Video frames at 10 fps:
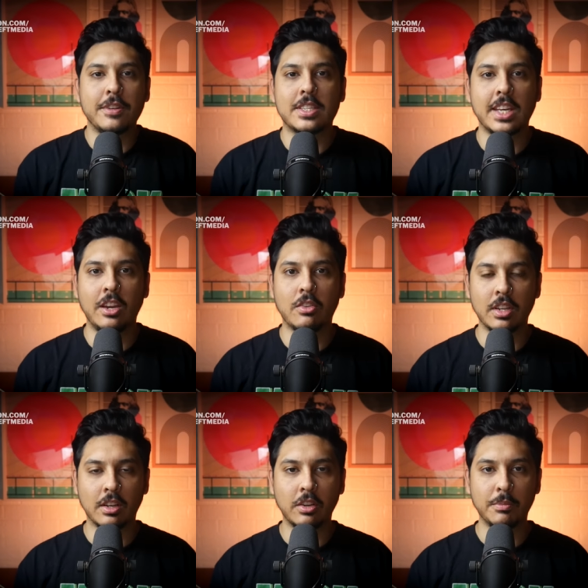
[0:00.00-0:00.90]
is
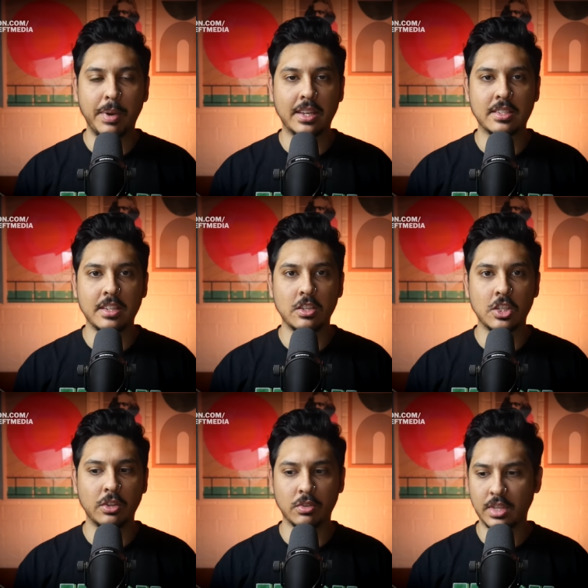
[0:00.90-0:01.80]
sacred, including Palestinian
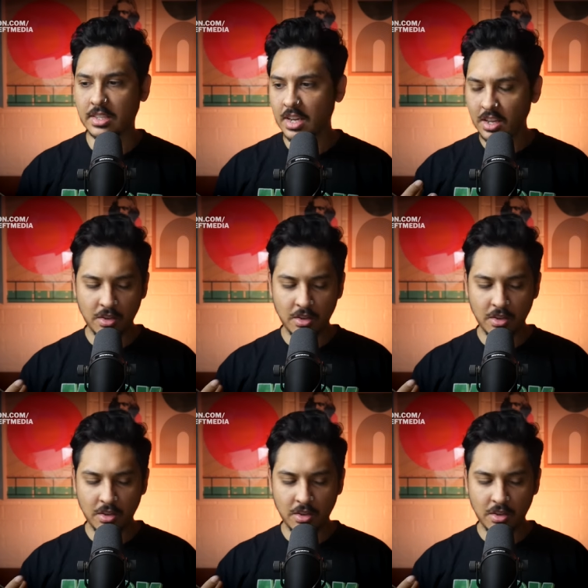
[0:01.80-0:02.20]
children, there's,